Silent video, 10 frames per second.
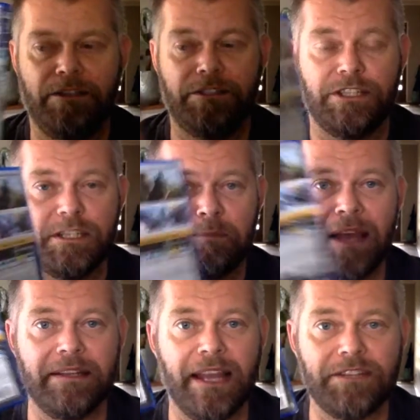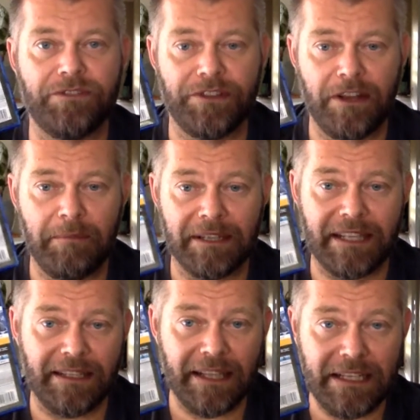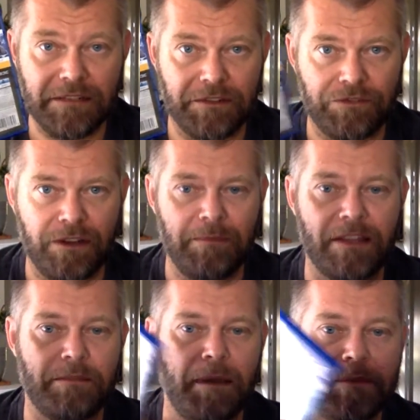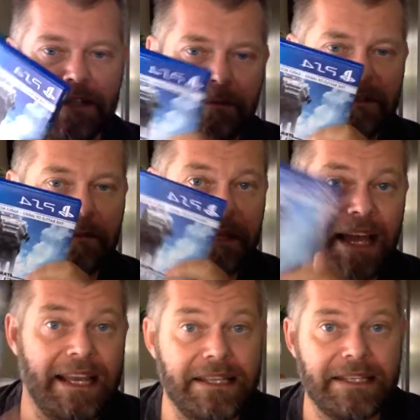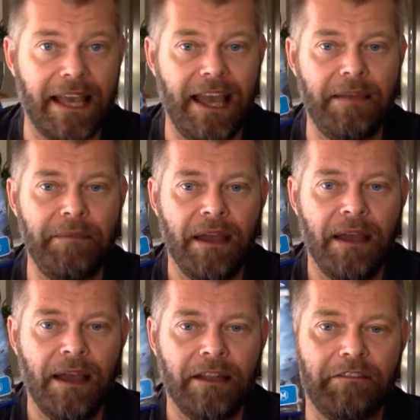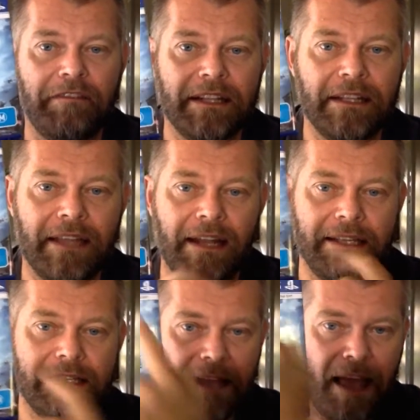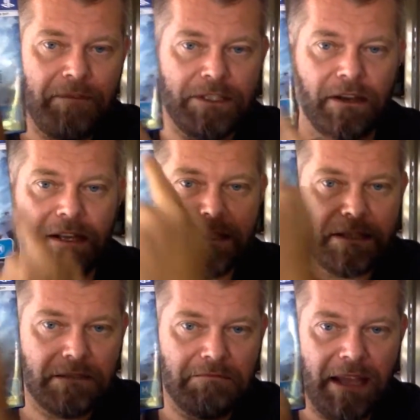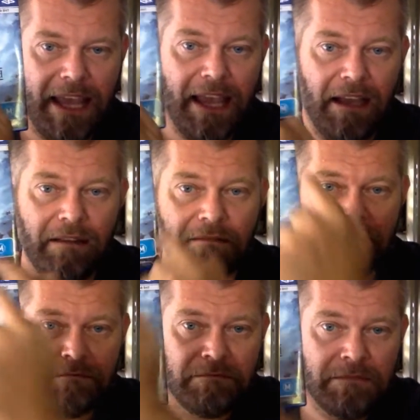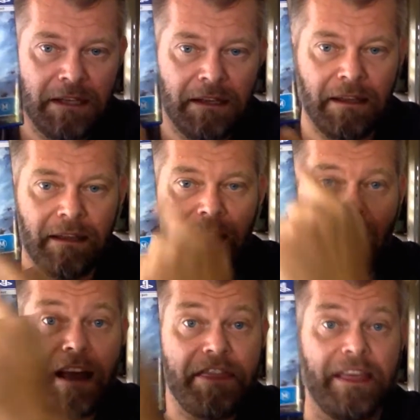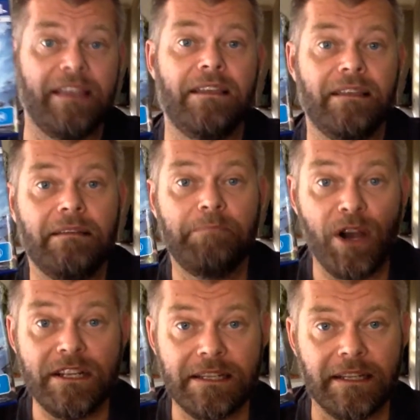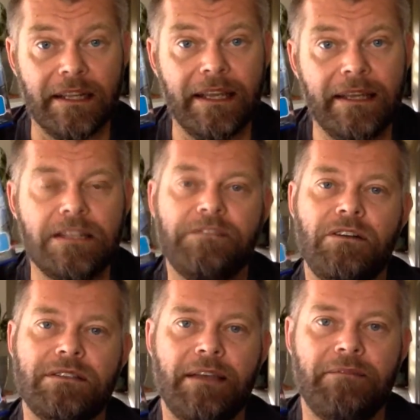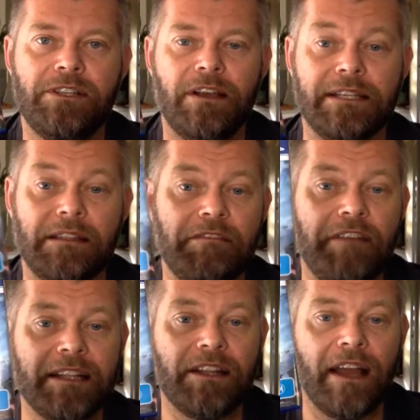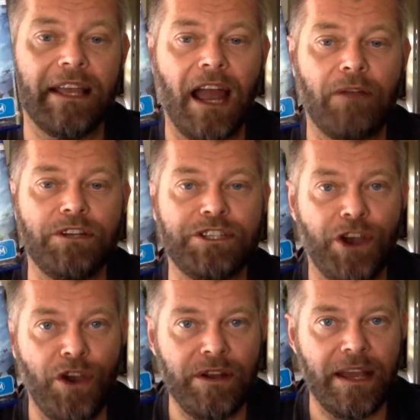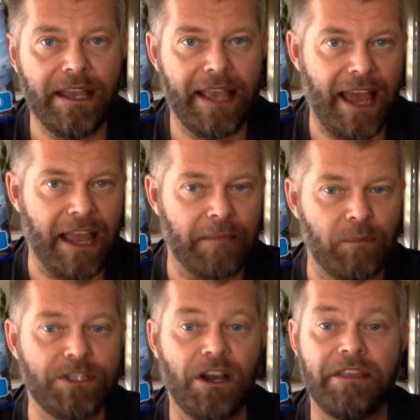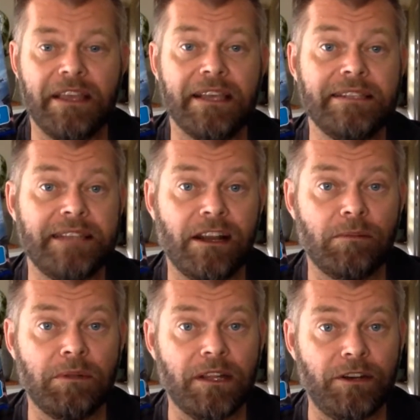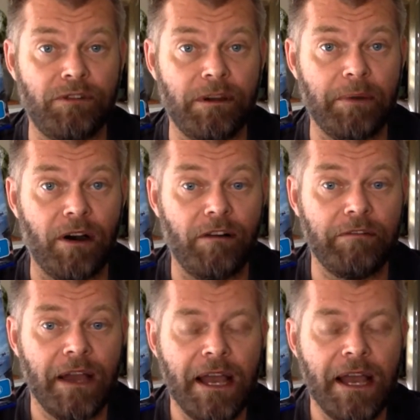to spend an extra $30 at least for 3-month membership to play this game, the fact that isn't advertised here, I think, personally, is false advertising. The fact that I can't return a game, which I think is terrible and a rip-off,